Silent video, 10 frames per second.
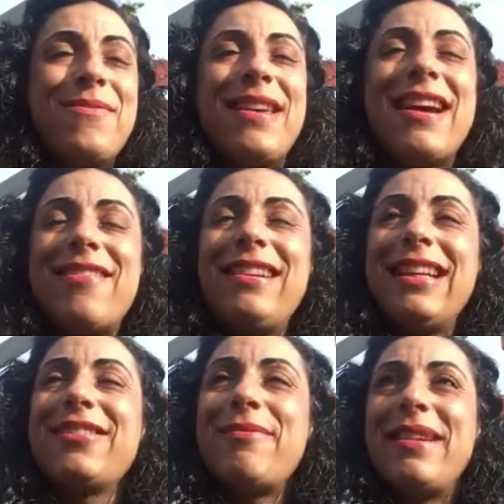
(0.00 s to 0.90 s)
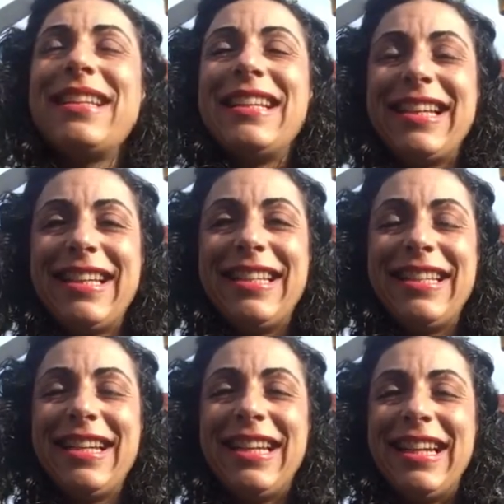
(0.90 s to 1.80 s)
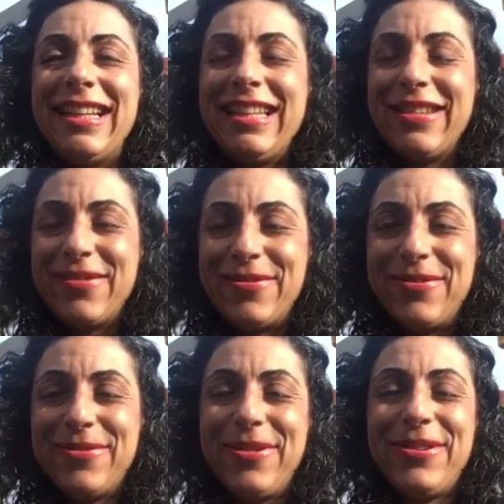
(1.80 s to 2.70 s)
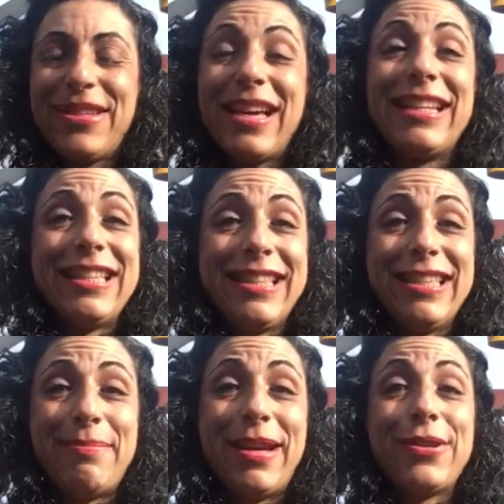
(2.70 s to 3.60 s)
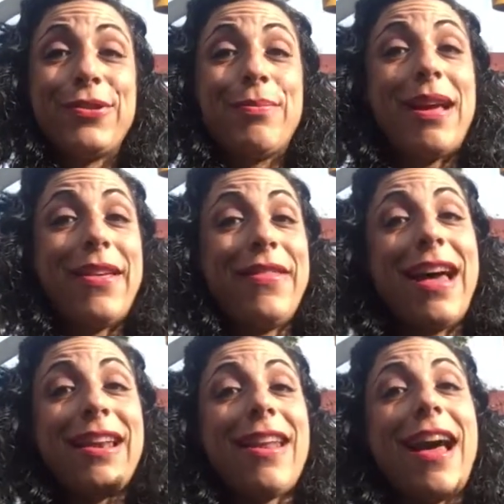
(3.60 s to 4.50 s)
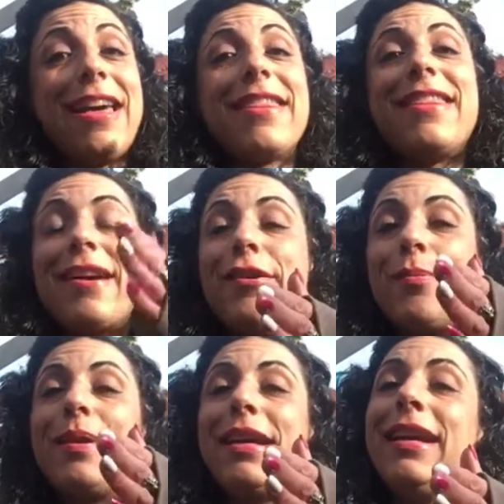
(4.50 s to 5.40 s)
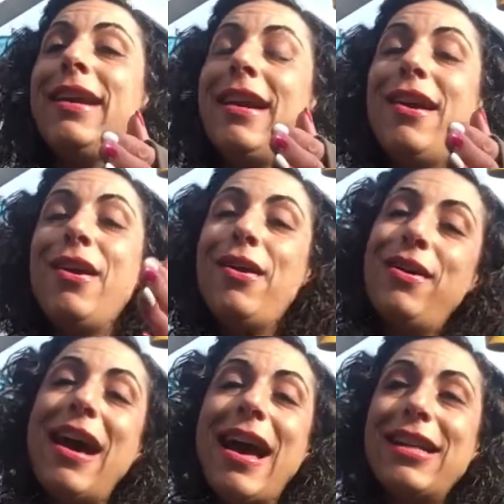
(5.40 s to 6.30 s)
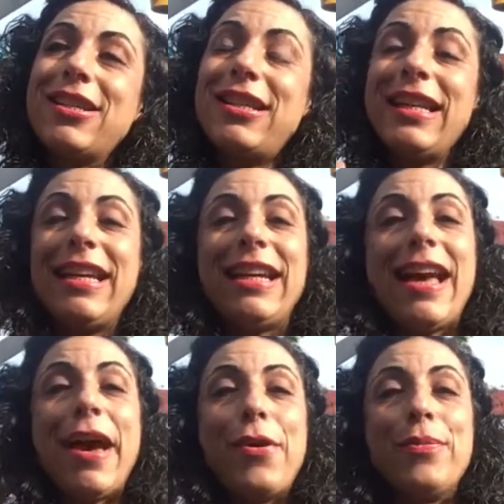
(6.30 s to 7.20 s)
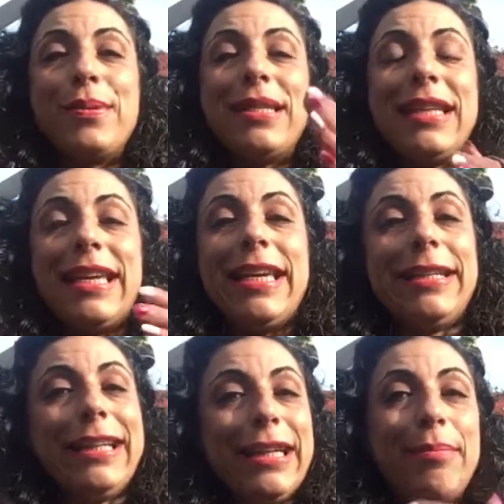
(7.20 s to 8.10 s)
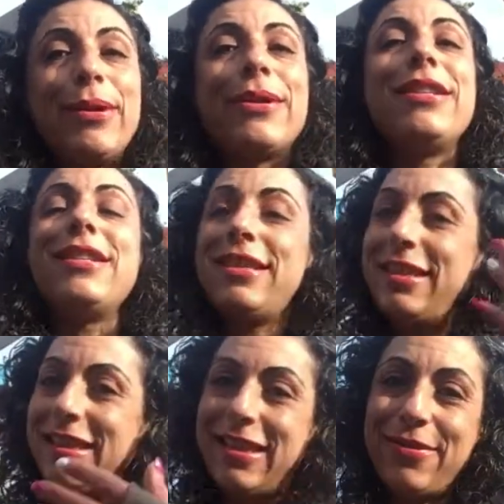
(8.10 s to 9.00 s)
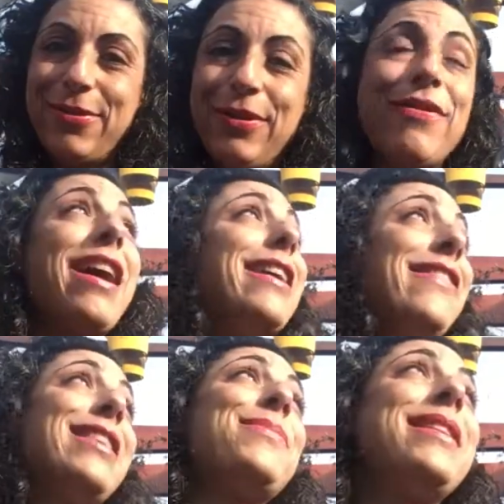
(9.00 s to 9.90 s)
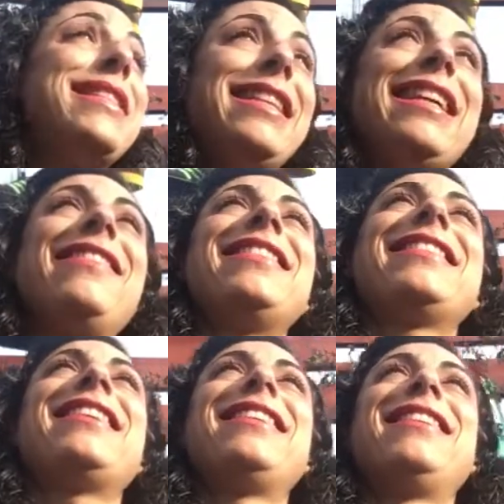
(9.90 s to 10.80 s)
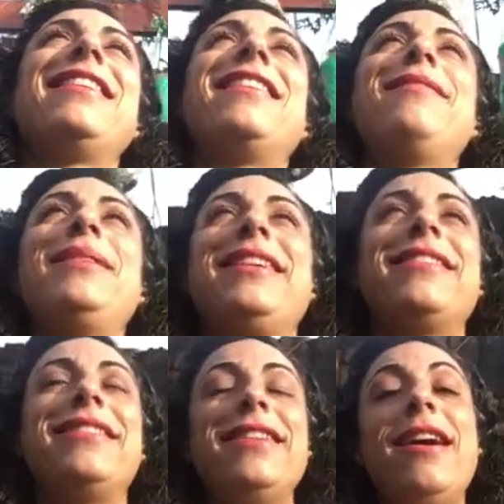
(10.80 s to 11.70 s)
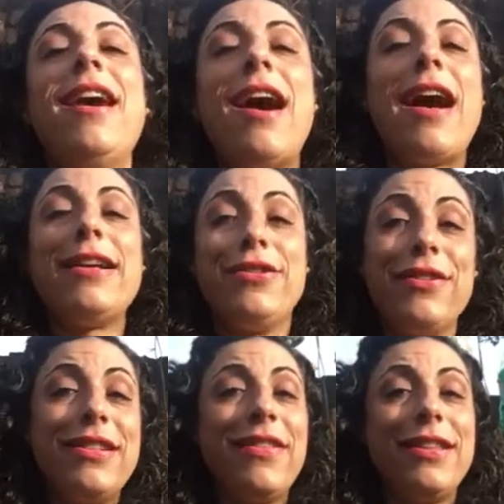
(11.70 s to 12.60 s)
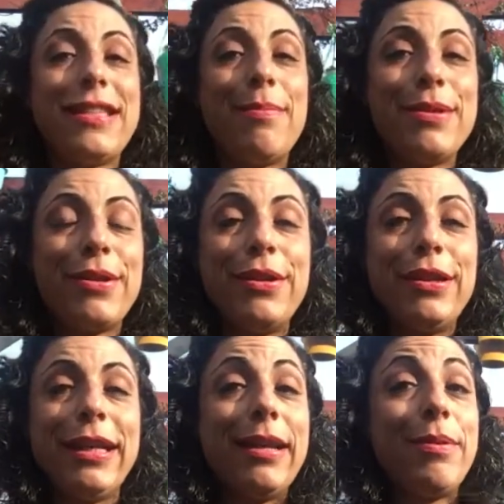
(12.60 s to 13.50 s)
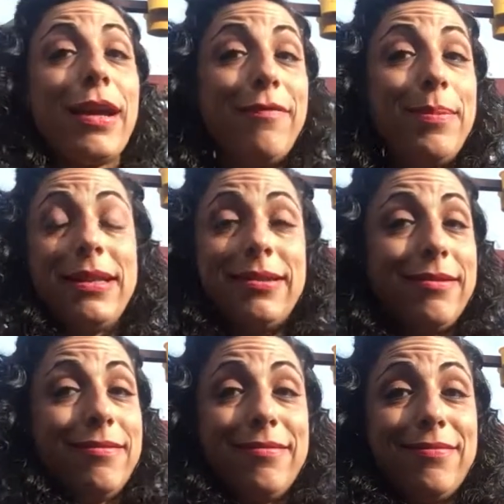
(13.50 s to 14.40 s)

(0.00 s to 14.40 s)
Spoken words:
we are electromagnetic energy, it is all those colors in the spectrum, and that light therapy actually helps to heal any blockages and all of that. And that's why sitting in the sun, oh my god, I should have done this episode earlier, but I've been